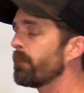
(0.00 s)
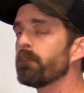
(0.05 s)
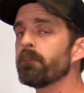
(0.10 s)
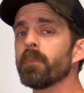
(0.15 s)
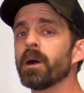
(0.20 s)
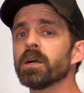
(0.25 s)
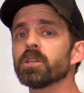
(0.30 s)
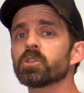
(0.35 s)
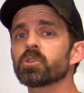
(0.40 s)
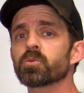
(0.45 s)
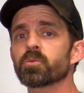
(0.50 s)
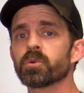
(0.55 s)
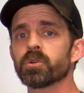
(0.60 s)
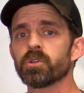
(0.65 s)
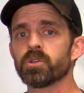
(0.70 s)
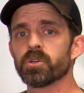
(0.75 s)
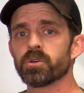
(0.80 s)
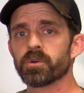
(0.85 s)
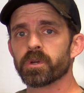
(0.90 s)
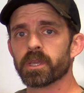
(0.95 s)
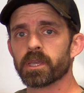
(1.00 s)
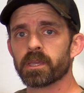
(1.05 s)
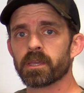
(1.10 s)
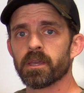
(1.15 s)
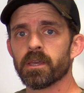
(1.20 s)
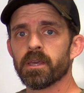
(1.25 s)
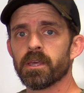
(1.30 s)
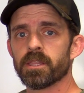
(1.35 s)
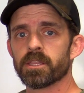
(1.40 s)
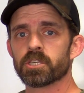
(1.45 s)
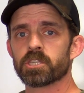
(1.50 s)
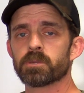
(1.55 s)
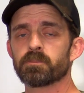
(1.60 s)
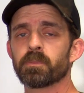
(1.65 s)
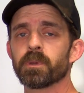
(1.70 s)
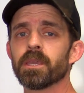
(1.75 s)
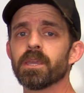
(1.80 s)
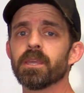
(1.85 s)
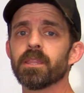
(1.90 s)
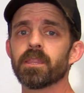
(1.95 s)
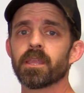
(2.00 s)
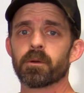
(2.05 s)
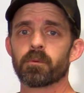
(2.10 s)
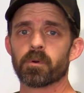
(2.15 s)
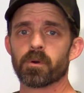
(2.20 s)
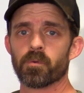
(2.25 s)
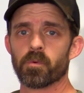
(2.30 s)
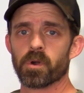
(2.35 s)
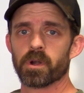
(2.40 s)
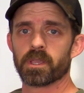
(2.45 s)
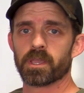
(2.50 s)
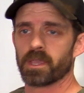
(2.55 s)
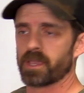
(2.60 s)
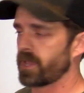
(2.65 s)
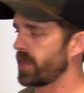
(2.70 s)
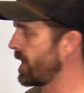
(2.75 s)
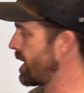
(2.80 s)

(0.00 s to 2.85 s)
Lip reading: much we're doing, the speed that we're working